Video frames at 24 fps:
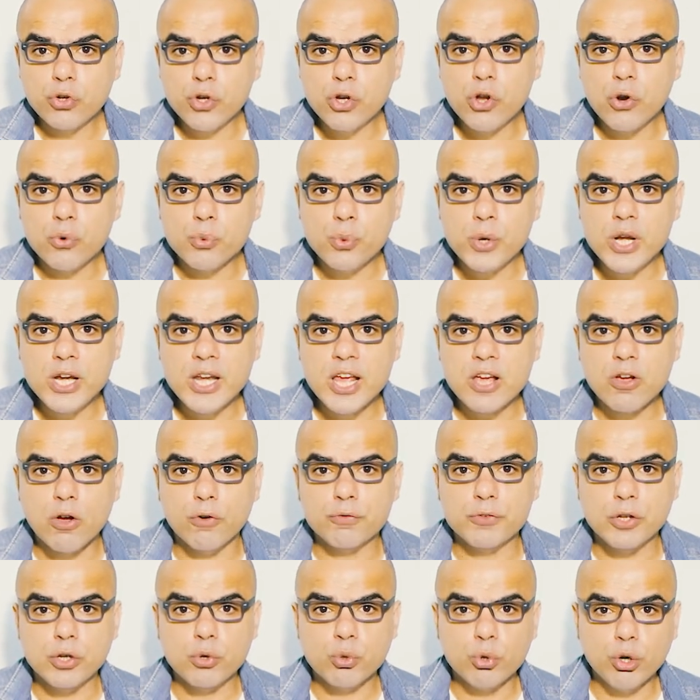Through your
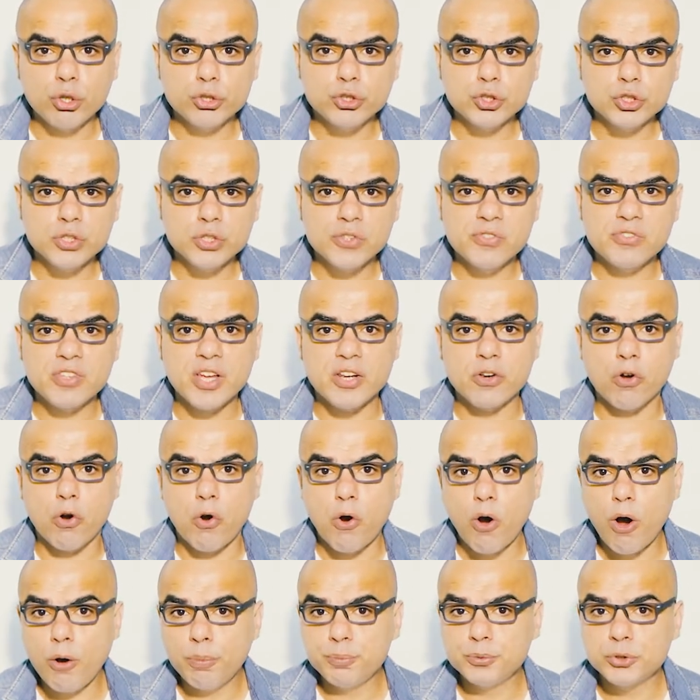reading of the questions
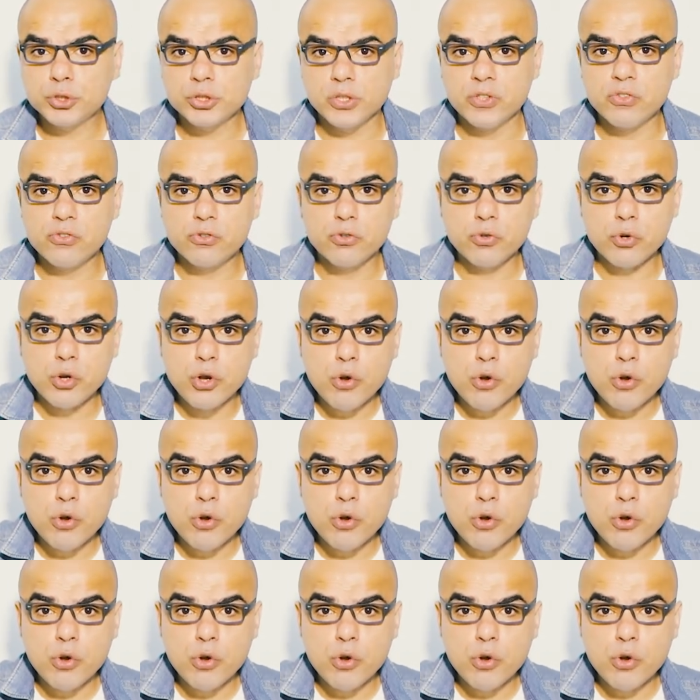and options,